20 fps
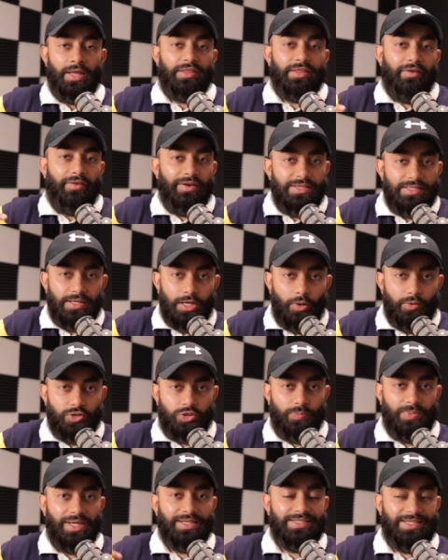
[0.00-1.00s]
there isn't going to
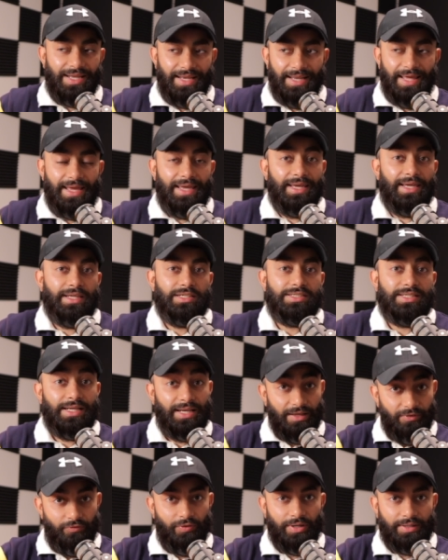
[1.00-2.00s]
be a delay in
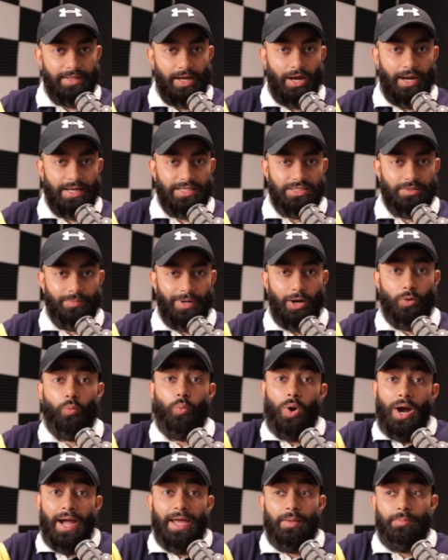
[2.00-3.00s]
delivering that item out.
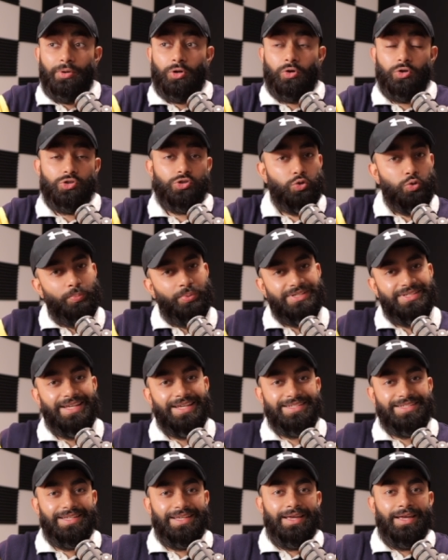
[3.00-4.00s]
Why? Because you
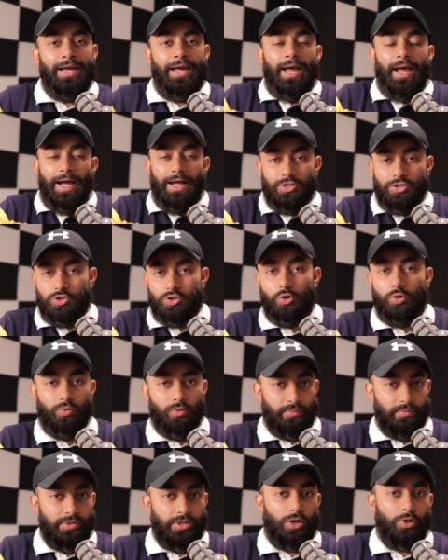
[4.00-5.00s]
possess it. And
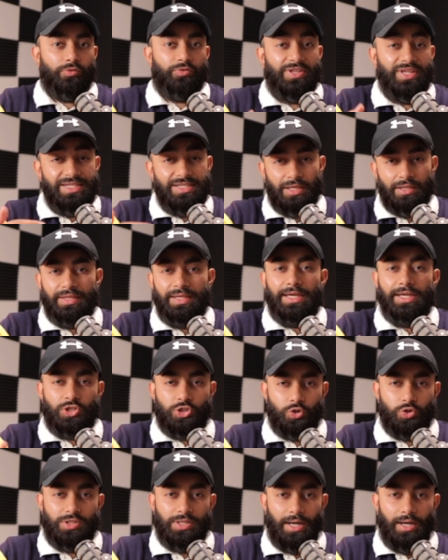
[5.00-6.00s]
so, you know, these are the
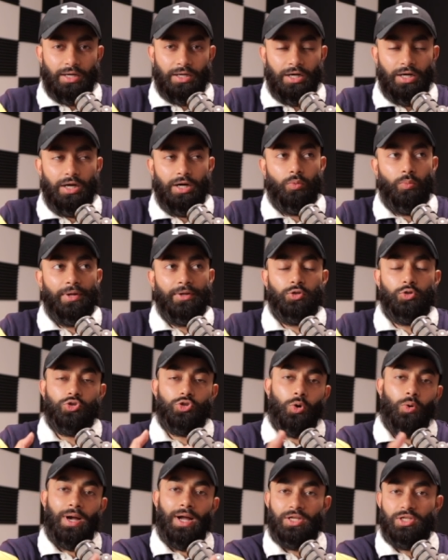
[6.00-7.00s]
issues that occur when you
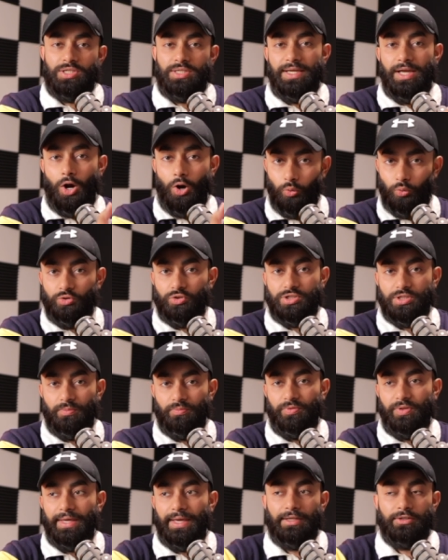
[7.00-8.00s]
don't actually own
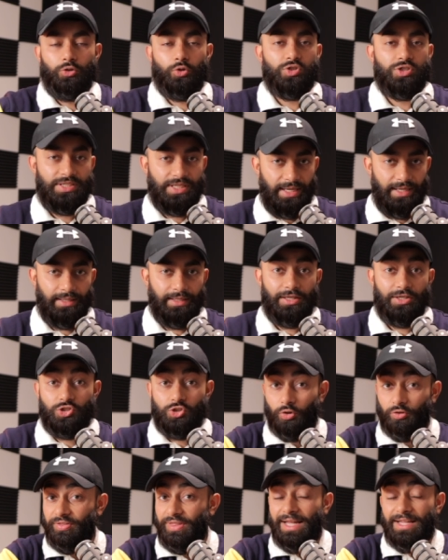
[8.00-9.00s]
something and you're selling it.
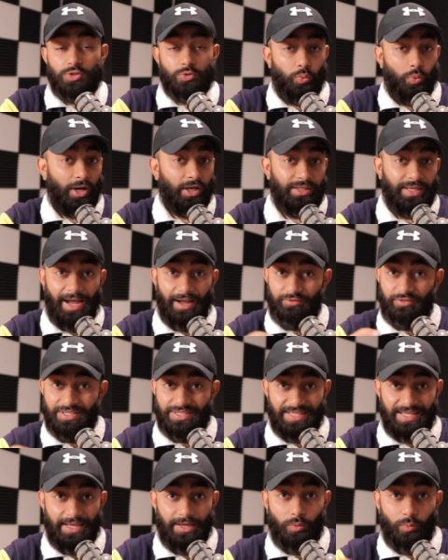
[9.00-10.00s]
So that's why you have to
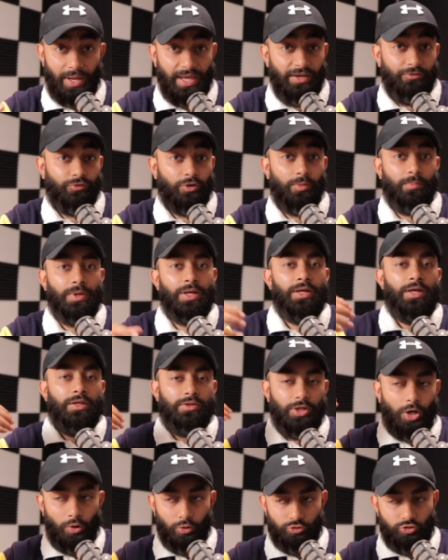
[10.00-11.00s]
stay away from
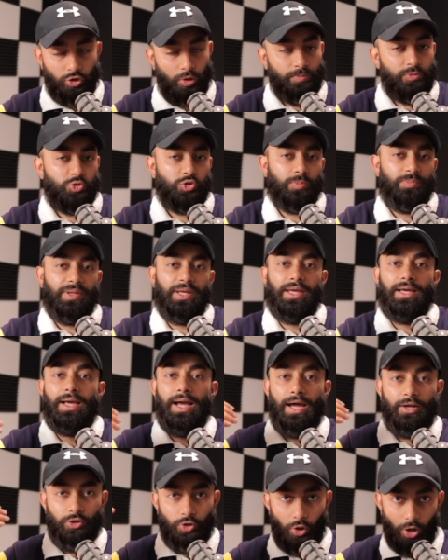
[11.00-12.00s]
the whole drop shipping
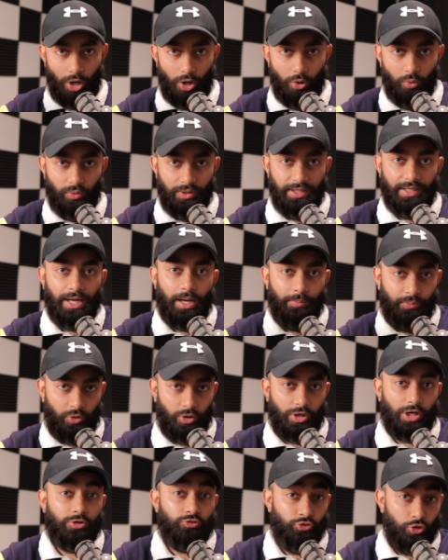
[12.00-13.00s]
and not owning a
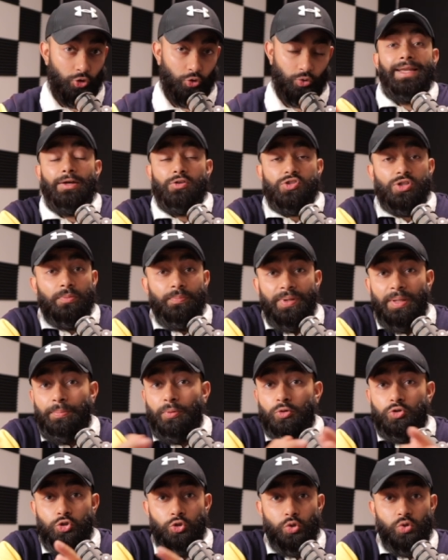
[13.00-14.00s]
product group. Now, some
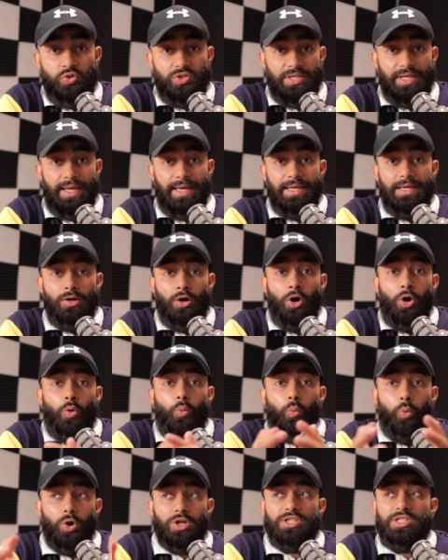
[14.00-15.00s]
people do say,
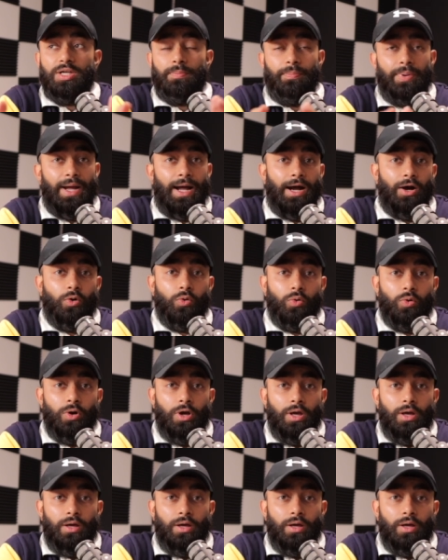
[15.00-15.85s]
what about